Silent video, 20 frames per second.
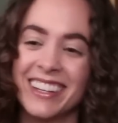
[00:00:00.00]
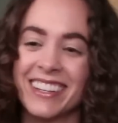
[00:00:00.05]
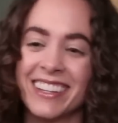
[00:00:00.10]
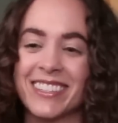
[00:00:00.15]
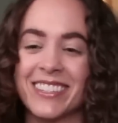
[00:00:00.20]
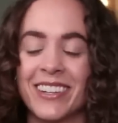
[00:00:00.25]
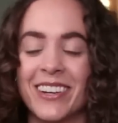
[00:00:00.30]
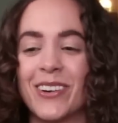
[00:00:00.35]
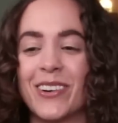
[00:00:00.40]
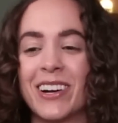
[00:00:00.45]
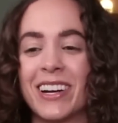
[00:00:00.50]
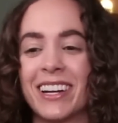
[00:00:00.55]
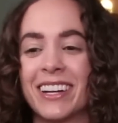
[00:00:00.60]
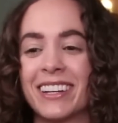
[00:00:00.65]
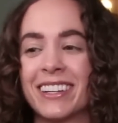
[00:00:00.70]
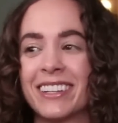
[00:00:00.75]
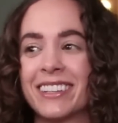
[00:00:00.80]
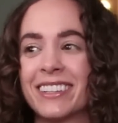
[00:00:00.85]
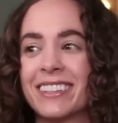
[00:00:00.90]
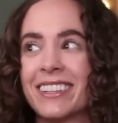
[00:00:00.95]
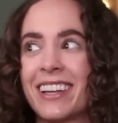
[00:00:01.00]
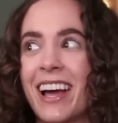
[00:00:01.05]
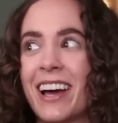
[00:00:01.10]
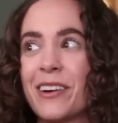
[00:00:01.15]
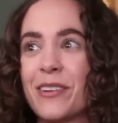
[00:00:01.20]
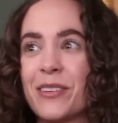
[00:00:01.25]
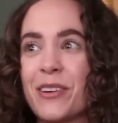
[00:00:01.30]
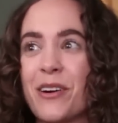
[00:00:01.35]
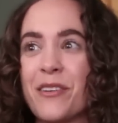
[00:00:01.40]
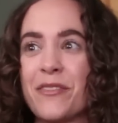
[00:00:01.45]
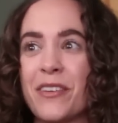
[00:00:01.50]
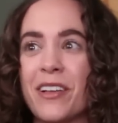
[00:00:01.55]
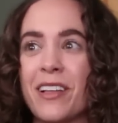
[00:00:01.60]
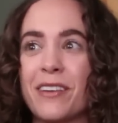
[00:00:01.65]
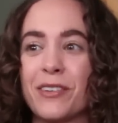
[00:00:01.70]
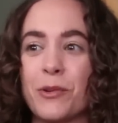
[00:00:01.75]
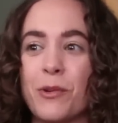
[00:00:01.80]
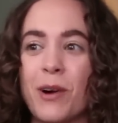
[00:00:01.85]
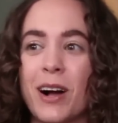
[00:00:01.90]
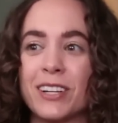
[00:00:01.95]
So uh, I don't know if I'll
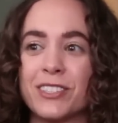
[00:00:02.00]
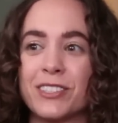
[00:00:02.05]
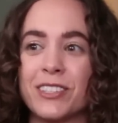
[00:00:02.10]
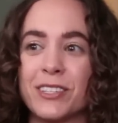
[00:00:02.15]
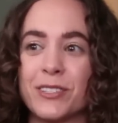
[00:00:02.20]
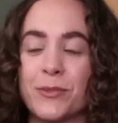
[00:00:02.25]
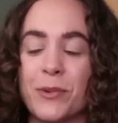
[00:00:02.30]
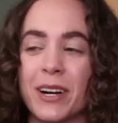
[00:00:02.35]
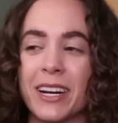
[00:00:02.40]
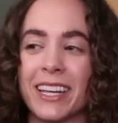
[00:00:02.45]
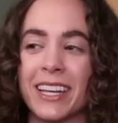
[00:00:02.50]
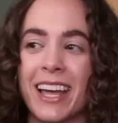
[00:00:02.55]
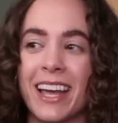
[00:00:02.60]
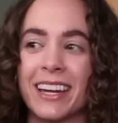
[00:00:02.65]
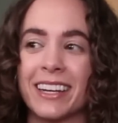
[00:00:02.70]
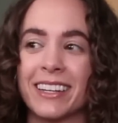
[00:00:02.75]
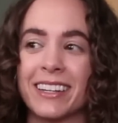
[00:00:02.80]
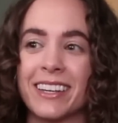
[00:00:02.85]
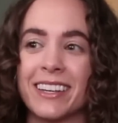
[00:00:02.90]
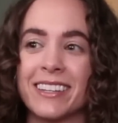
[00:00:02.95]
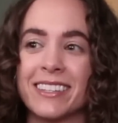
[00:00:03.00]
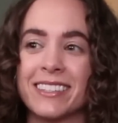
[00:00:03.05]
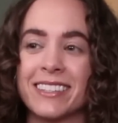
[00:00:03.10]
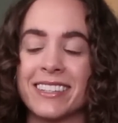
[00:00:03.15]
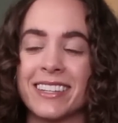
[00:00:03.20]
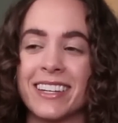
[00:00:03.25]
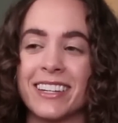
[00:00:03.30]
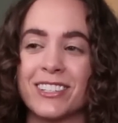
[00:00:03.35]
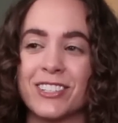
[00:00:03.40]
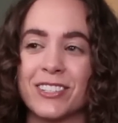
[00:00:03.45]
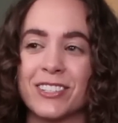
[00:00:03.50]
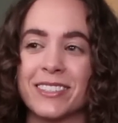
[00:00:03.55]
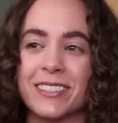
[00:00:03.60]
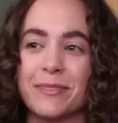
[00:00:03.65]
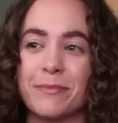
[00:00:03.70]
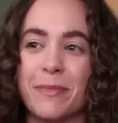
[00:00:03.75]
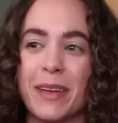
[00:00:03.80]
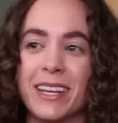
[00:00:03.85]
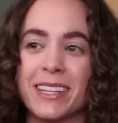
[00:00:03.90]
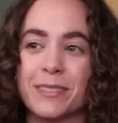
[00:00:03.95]
ever watch this one again, because it
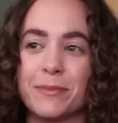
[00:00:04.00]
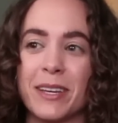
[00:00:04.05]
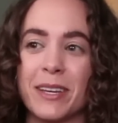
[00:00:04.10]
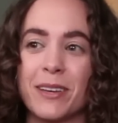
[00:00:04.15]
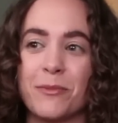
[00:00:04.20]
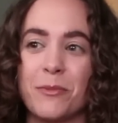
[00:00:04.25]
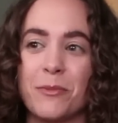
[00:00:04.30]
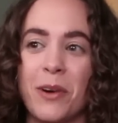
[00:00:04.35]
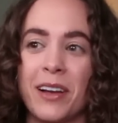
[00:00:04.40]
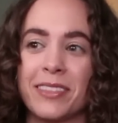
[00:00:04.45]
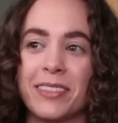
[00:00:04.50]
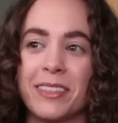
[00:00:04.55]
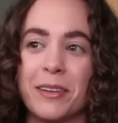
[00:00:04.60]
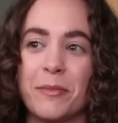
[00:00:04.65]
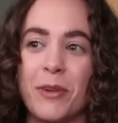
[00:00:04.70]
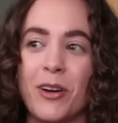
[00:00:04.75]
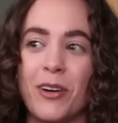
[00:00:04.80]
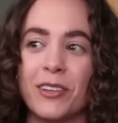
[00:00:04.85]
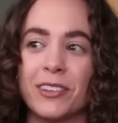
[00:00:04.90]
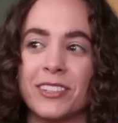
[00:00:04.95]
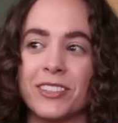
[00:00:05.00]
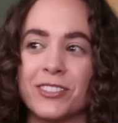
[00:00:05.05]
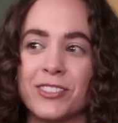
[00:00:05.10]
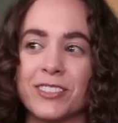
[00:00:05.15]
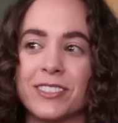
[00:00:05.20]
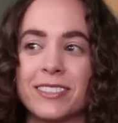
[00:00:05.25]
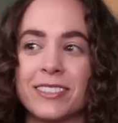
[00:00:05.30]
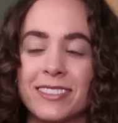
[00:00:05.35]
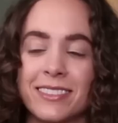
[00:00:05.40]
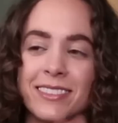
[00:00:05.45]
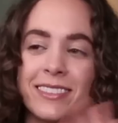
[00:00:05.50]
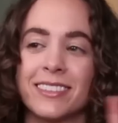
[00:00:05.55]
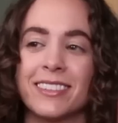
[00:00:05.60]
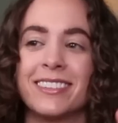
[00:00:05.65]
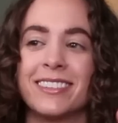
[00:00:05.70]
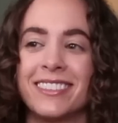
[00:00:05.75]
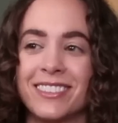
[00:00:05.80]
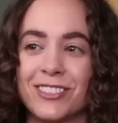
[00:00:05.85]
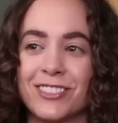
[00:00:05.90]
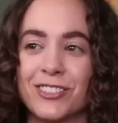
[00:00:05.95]
just makes me want them all to just
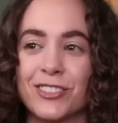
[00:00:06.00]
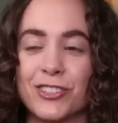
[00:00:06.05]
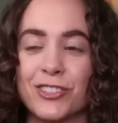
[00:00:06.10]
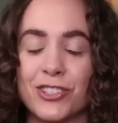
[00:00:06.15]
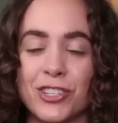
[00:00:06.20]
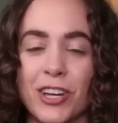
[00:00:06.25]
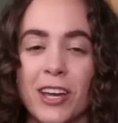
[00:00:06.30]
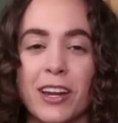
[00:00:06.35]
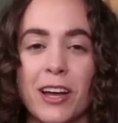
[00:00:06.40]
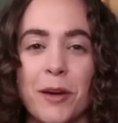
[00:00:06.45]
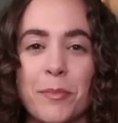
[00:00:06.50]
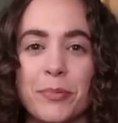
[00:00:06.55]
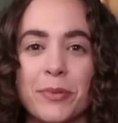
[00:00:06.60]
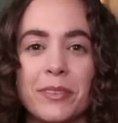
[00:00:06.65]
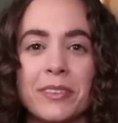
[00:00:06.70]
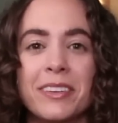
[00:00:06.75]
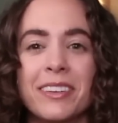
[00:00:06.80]
sh shut up.